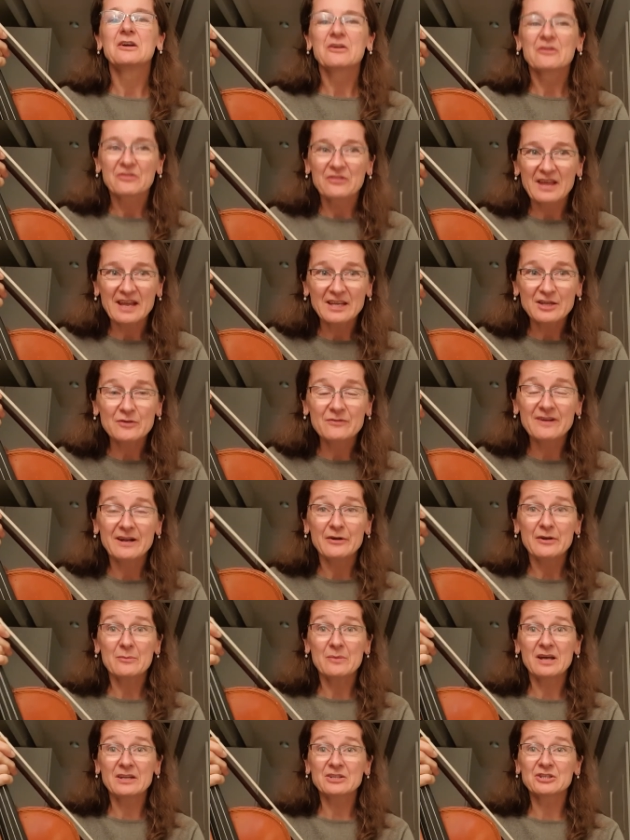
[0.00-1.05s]
Thank you
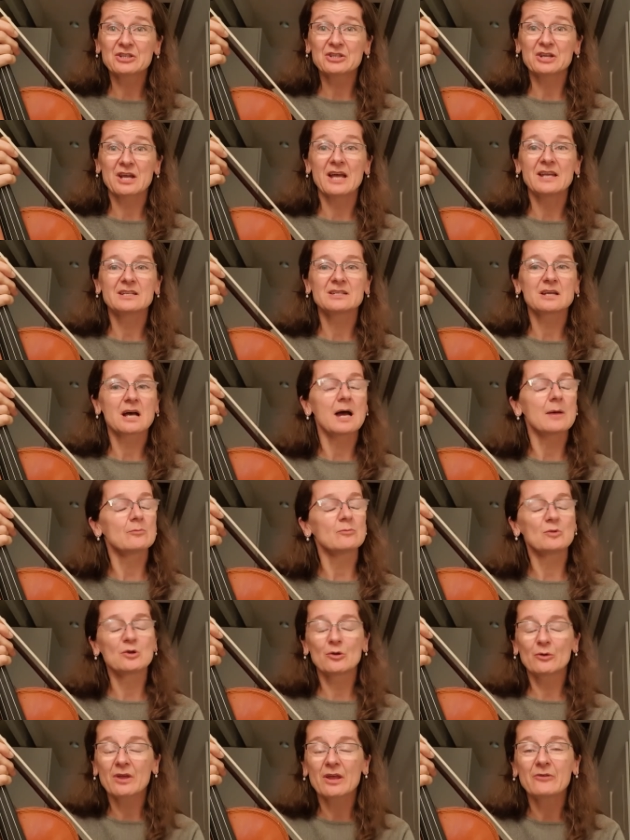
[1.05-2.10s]
very much, and I'm
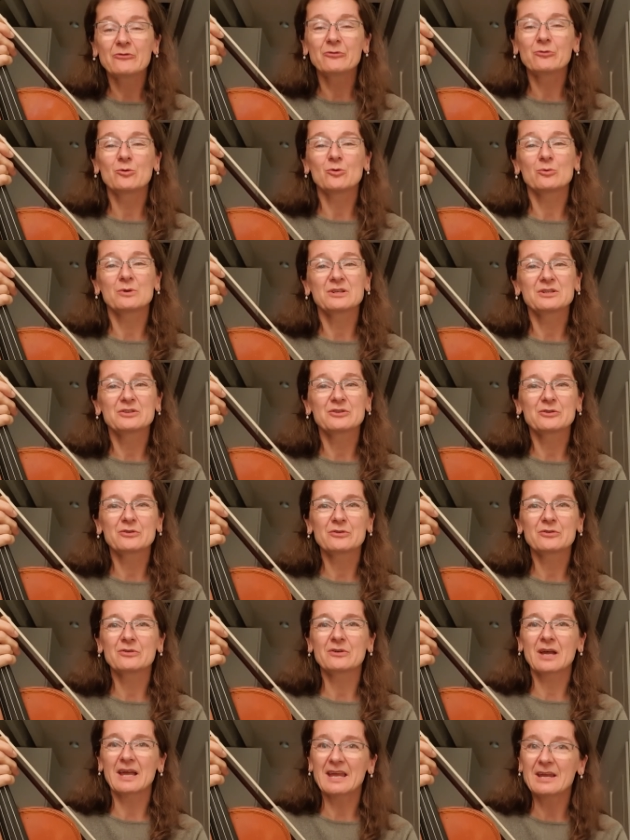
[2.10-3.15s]
looking forward
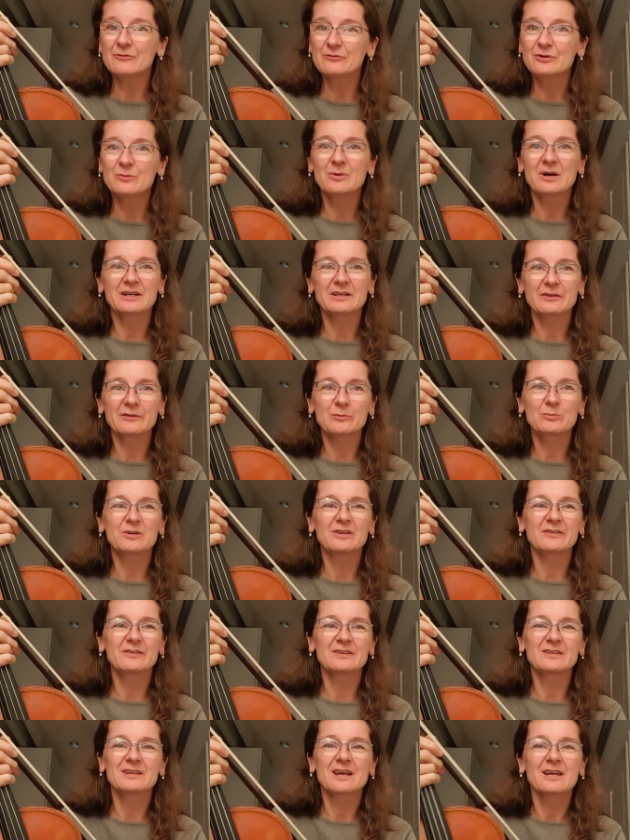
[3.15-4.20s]
to everybody's
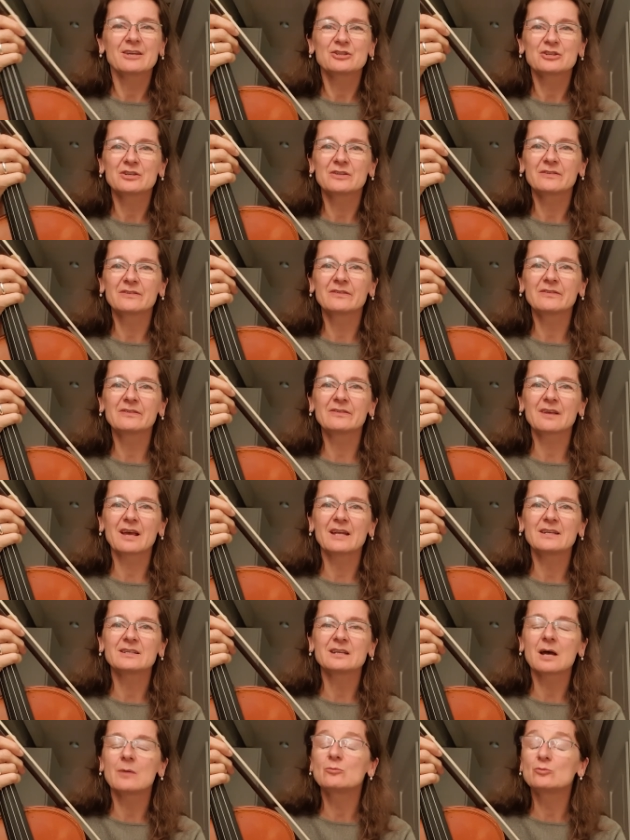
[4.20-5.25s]
presentations,
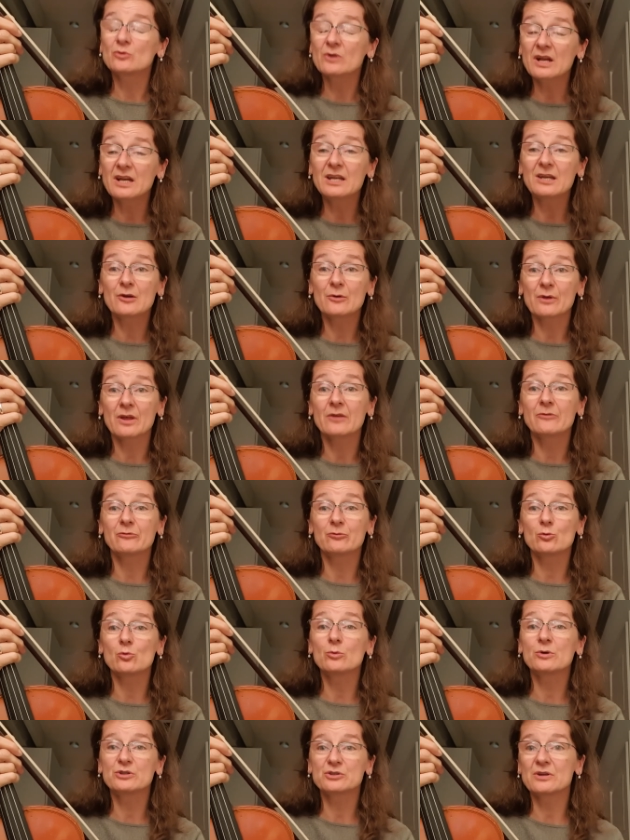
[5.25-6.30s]
and I'm really looking
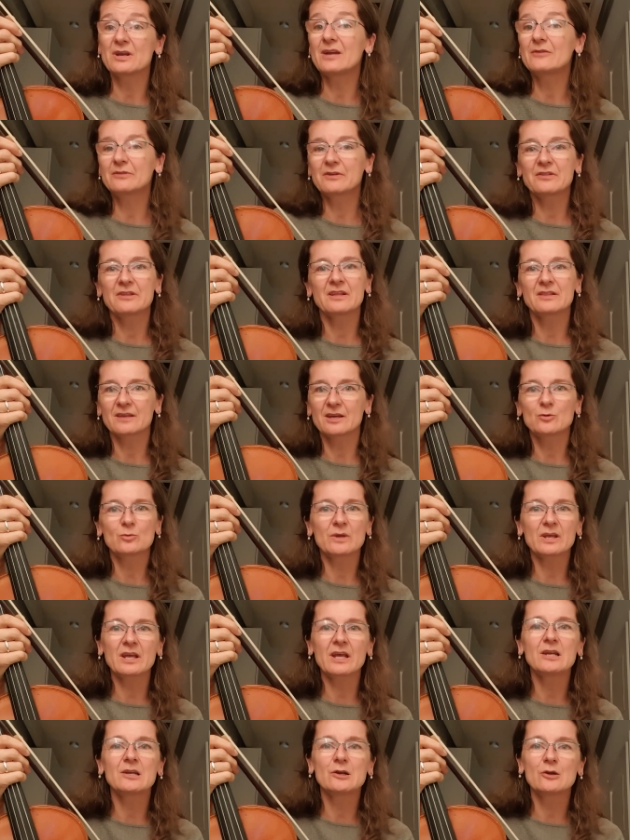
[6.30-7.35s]
forward to everything that we
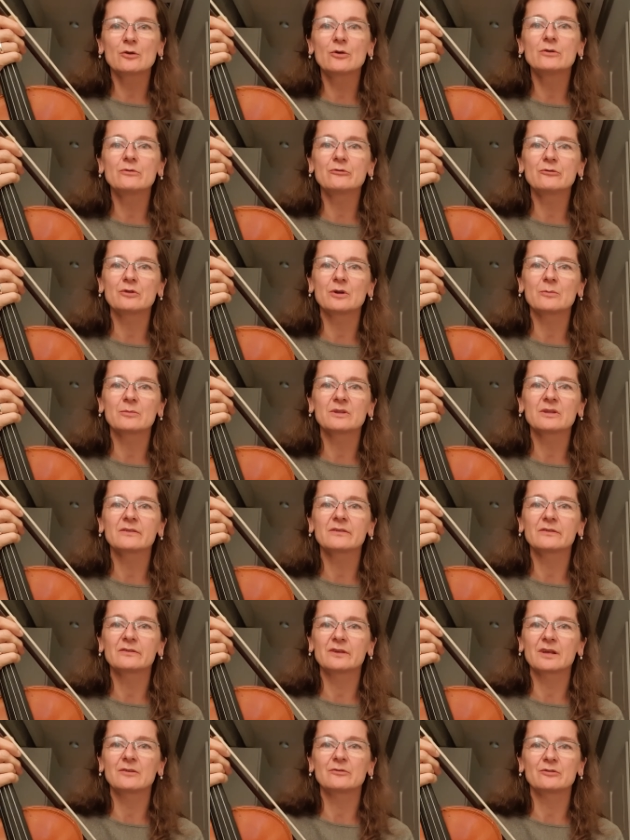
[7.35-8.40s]
can learn from
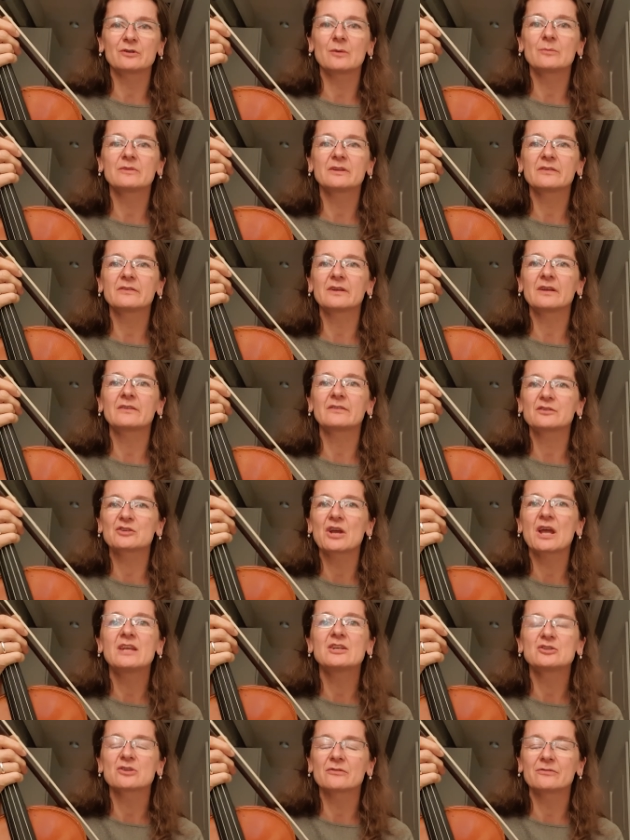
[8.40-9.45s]
this and from this
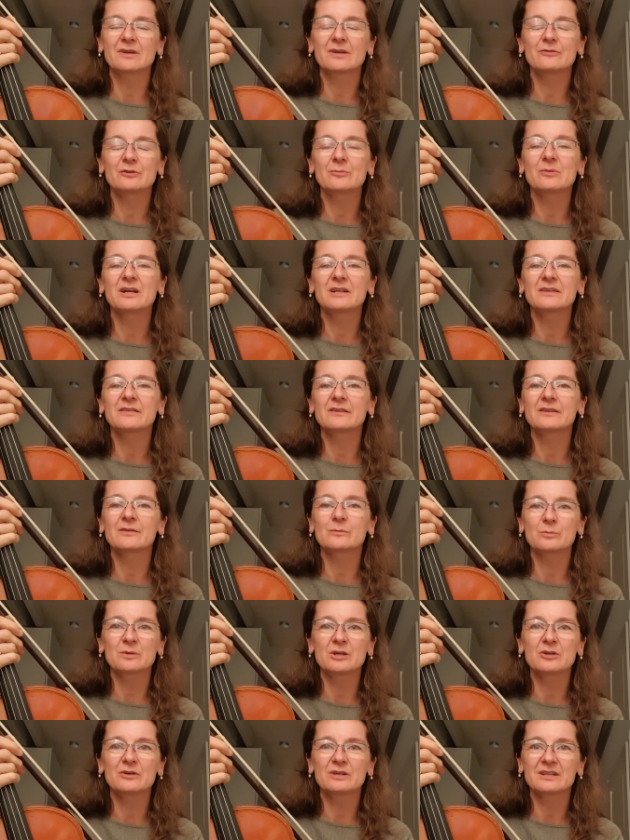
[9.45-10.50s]
exchange of everybody's
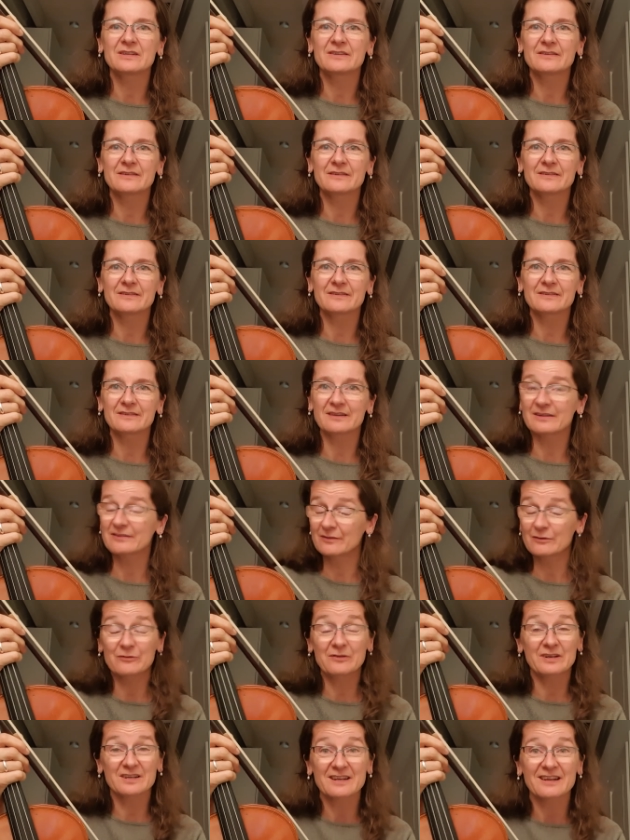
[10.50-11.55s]
experiences. It's a
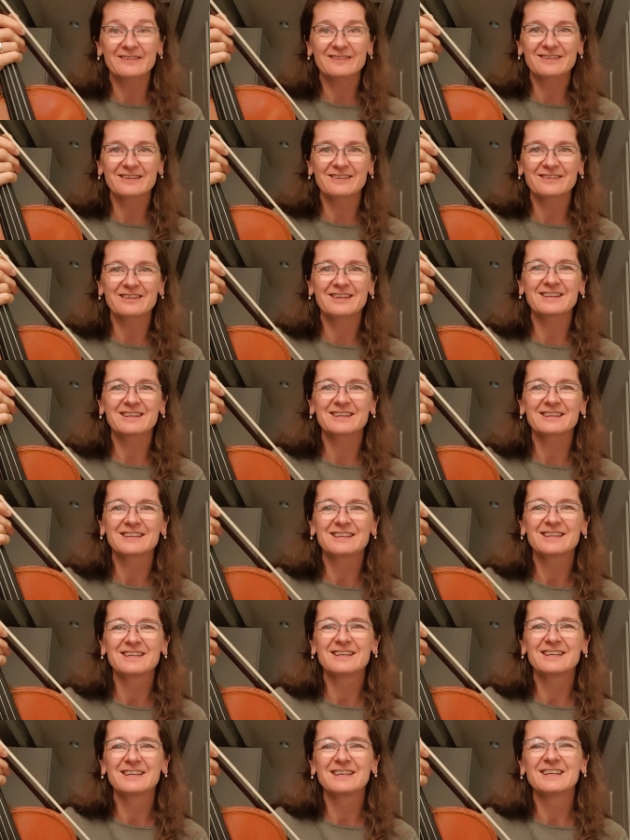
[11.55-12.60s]
fantastic thing.
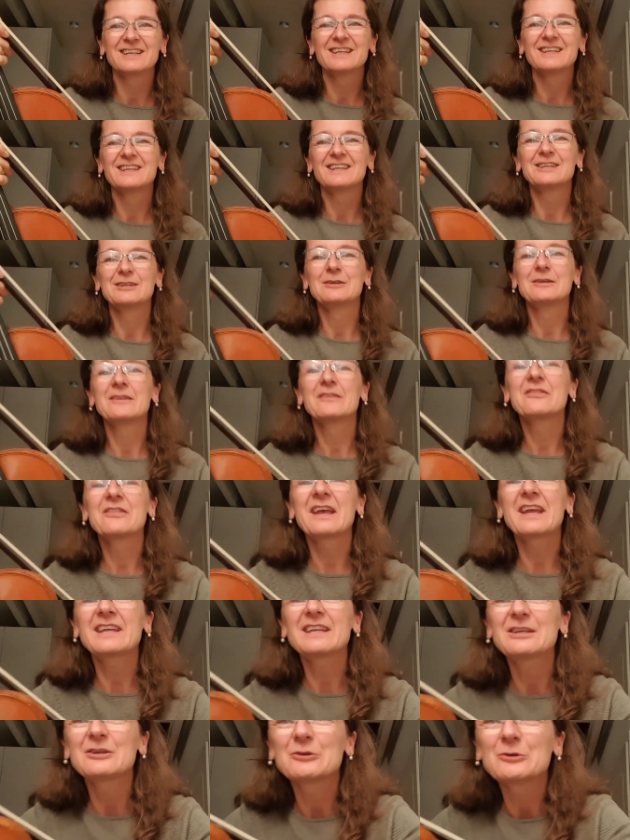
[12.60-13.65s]

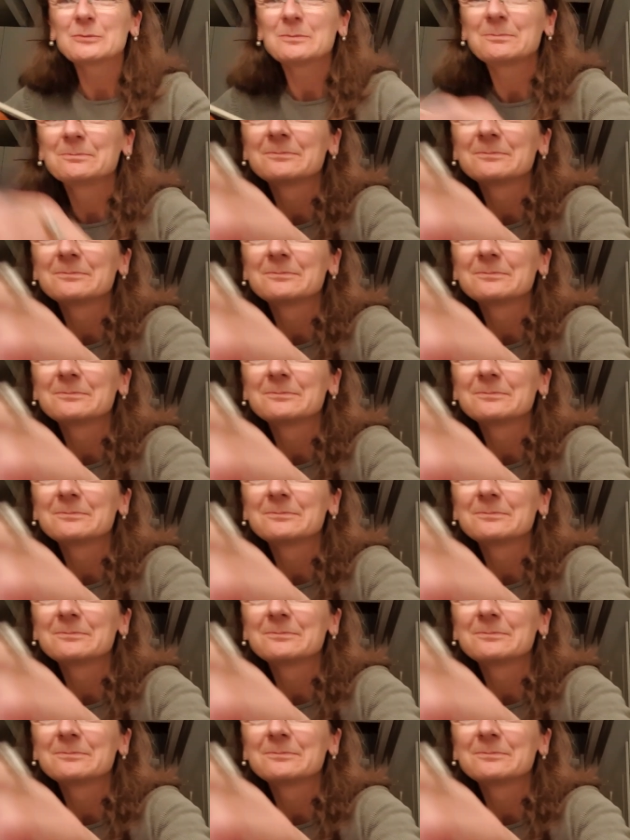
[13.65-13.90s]
Thank you.